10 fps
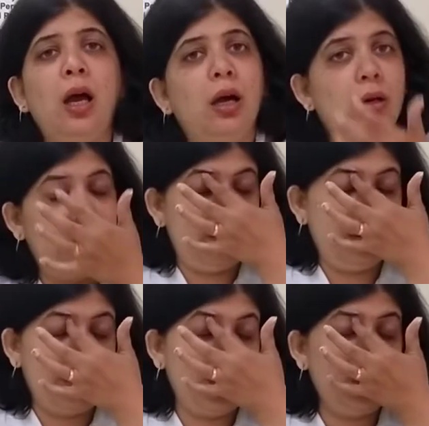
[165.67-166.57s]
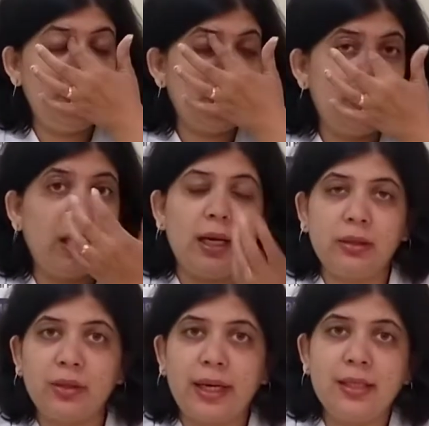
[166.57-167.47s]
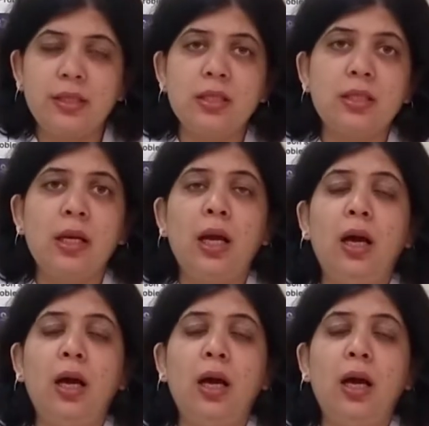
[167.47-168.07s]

rheumatoid arthritis,